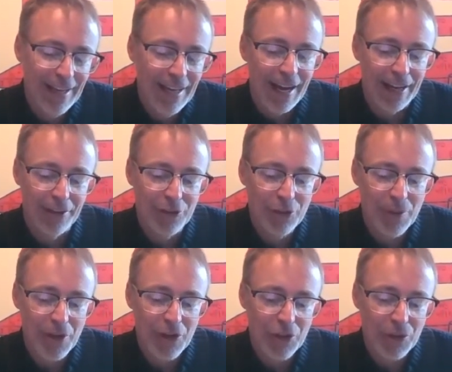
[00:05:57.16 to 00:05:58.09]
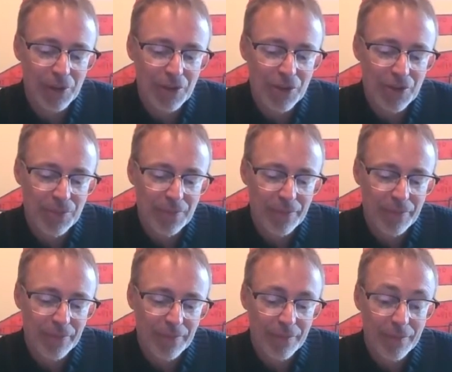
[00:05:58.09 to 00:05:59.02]
I undo my shorts.
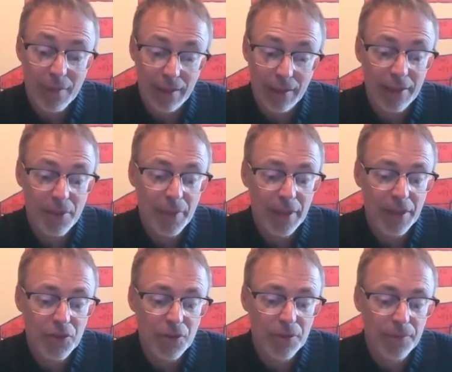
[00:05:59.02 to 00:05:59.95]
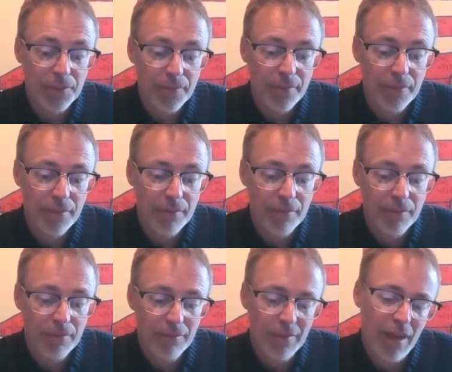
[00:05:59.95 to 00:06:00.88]
I like your bathing suit.
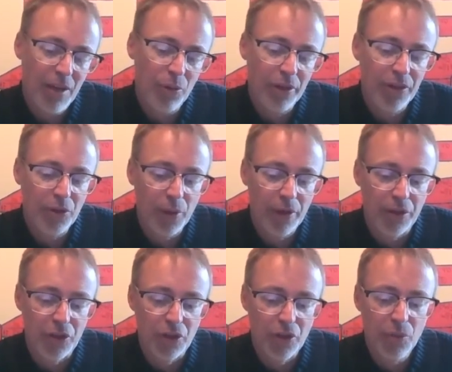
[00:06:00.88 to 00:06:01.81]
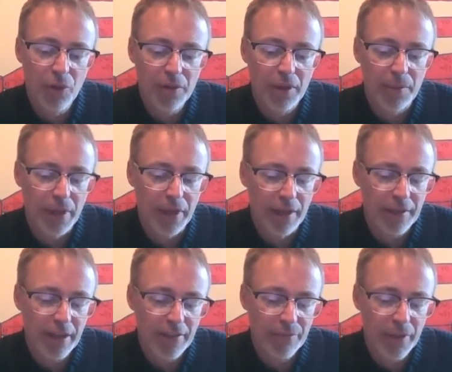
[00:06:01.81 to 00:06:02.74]
I wanted to wear the new one that my aunt
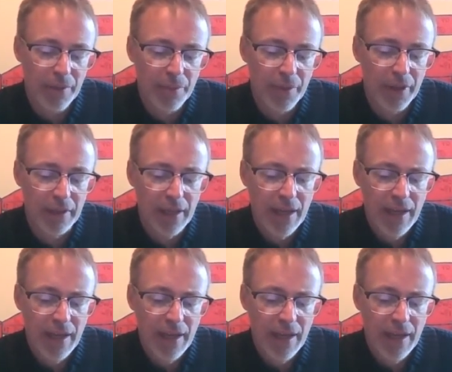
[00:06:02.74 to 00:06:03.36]
gave me, but